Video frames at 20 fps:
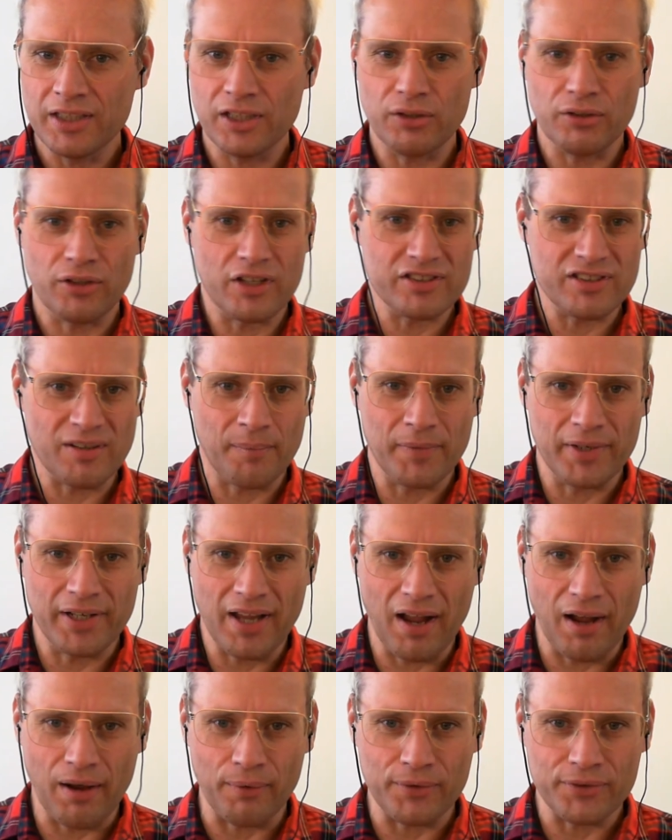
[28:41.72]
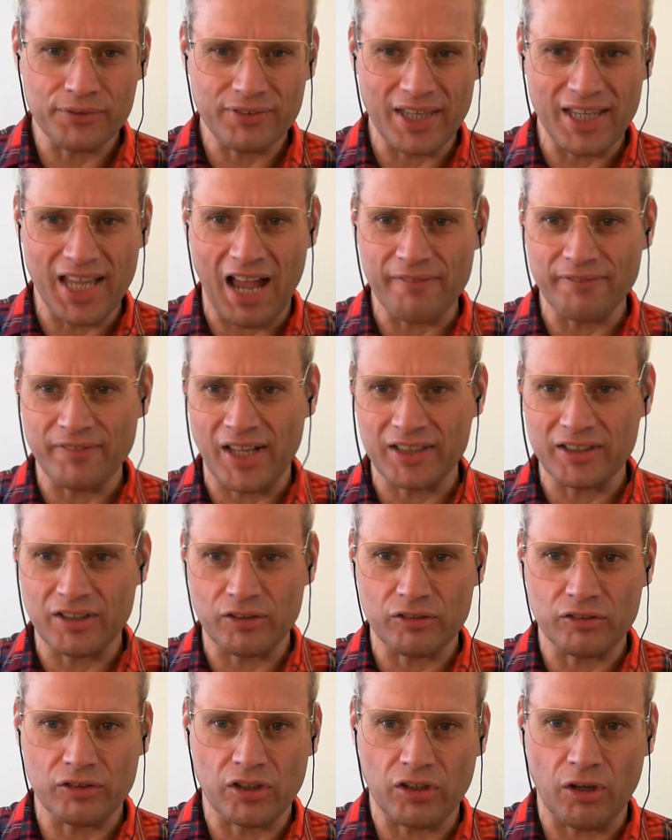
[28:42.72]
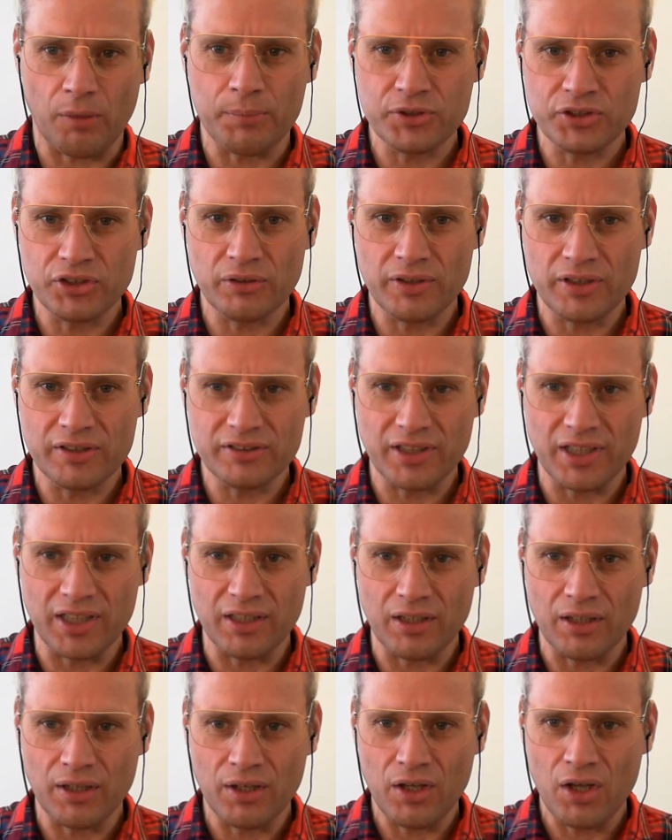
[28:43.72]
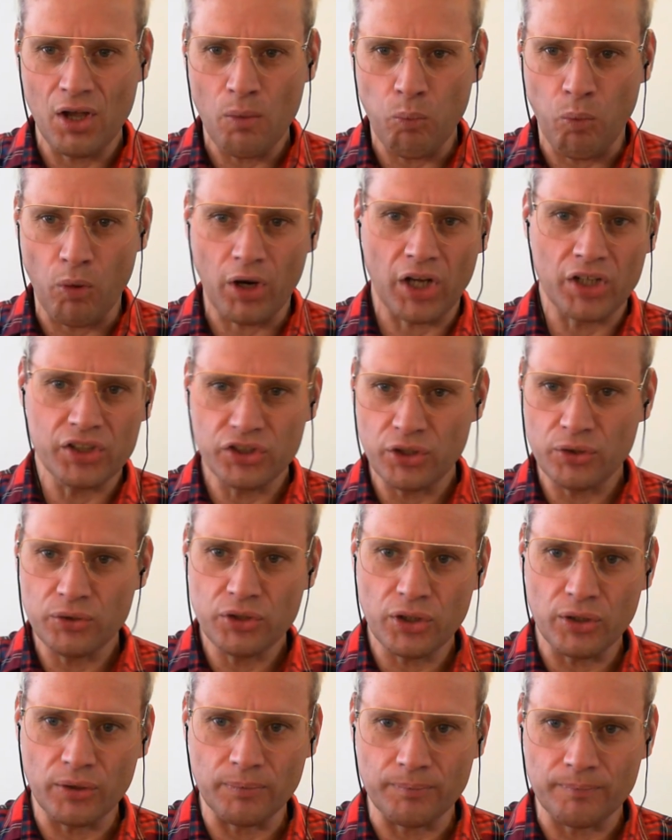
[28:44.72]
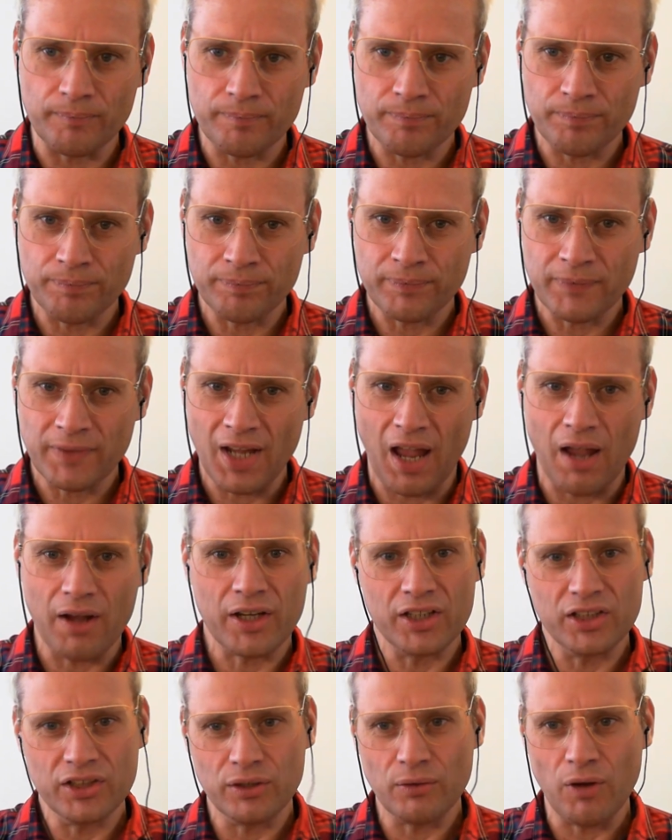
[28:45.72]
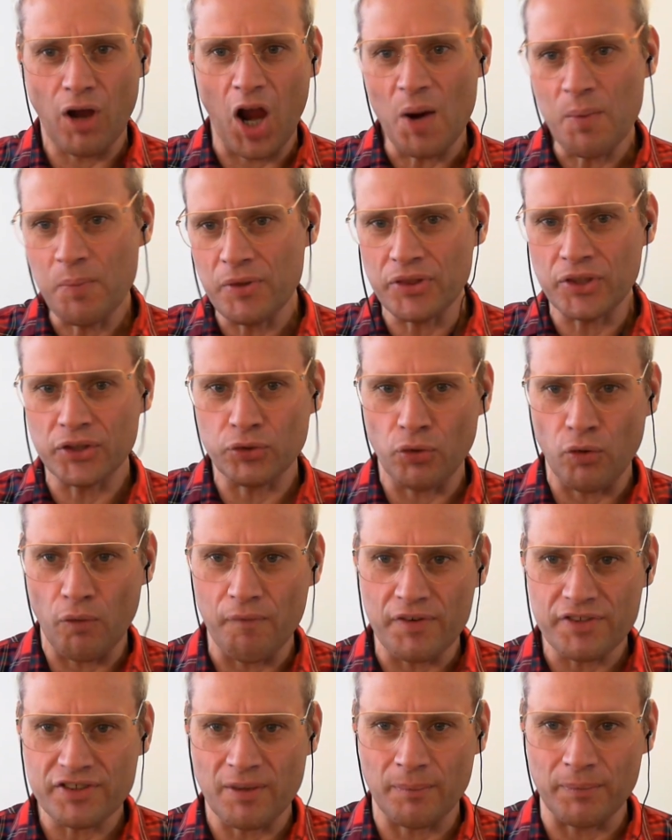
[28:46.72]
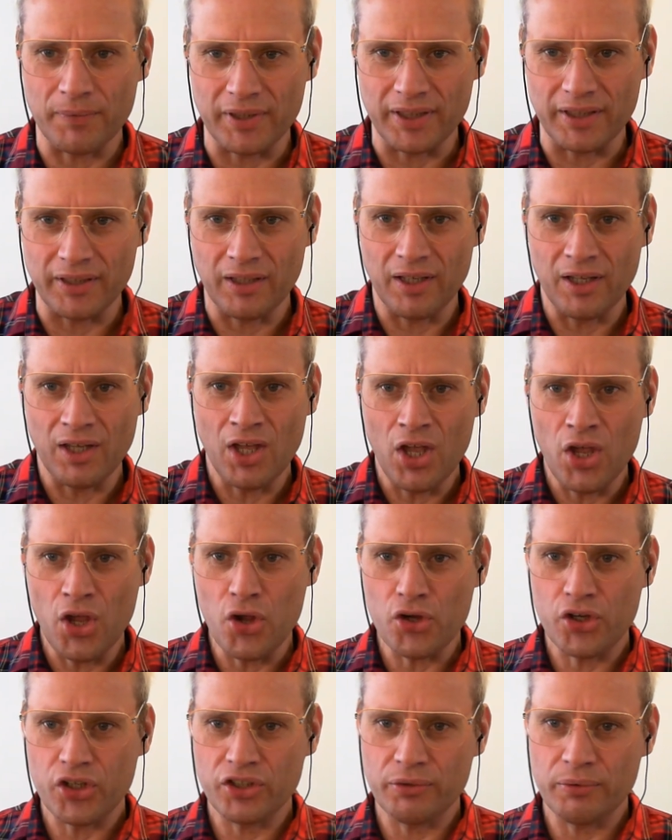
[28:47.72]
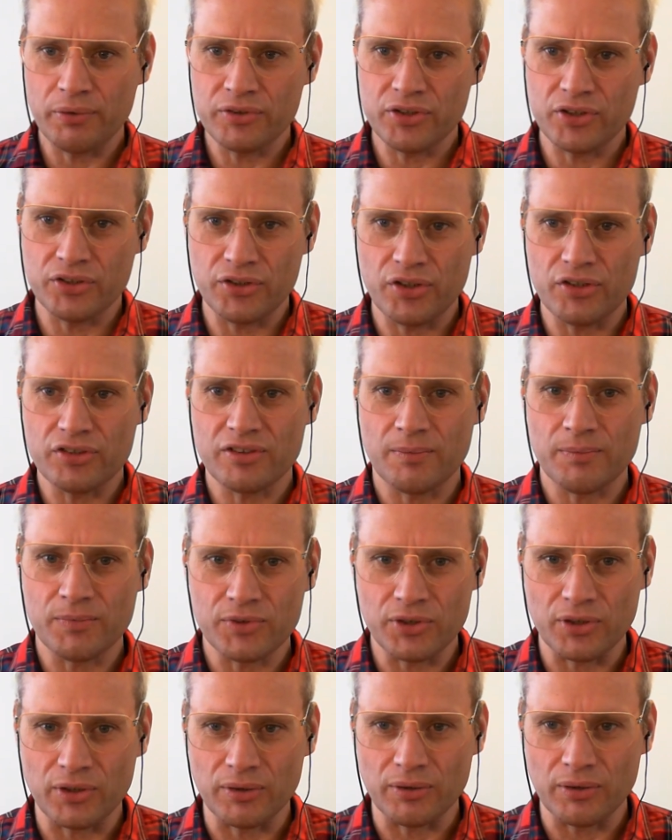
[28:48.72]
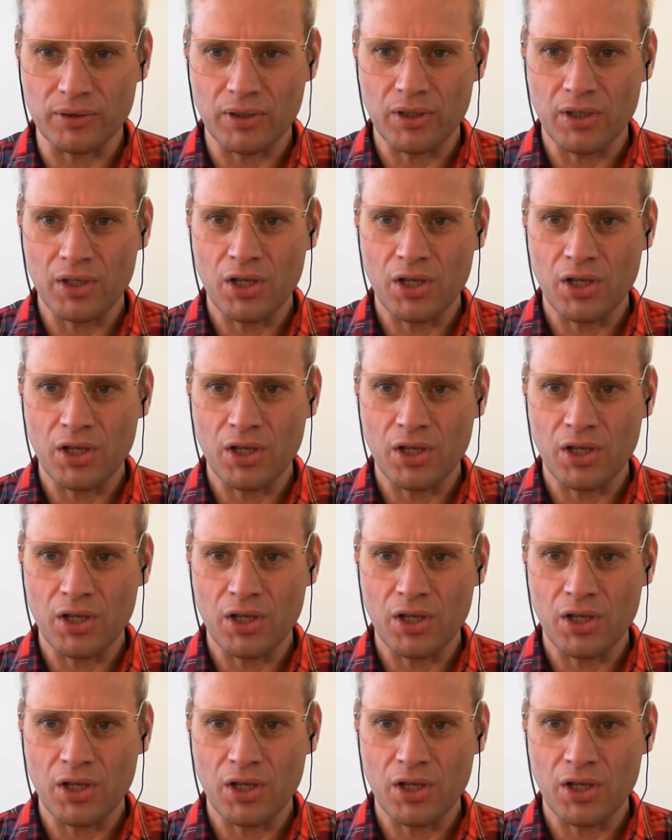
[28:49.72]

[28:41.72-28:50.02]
You look at somebody else, they haven't had that opportunity. What can you do? How can you open the door for somebody? Who can you introduce them to?